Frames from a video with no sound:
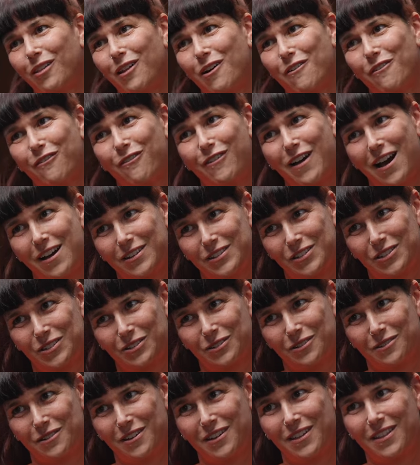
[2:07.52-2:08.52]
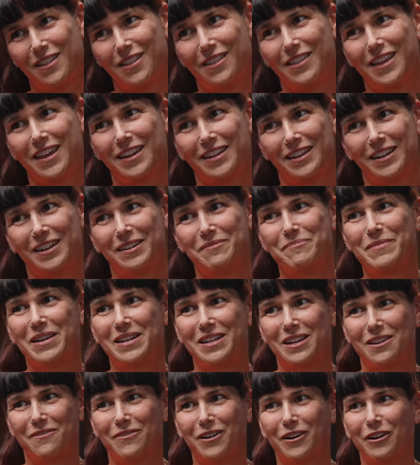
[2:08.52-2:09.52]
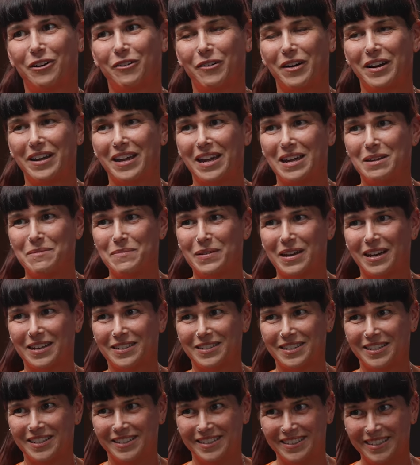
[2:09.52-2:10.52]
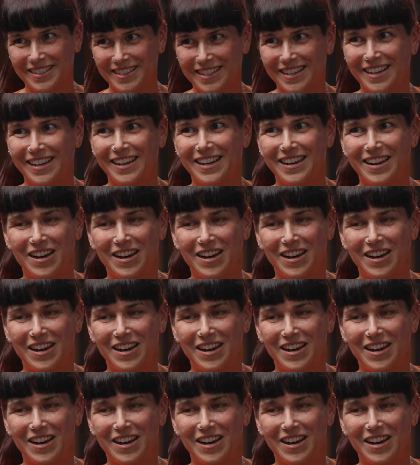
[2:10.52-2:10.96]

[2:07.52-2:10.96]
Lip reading: a lot faster than many of our great ape cousins.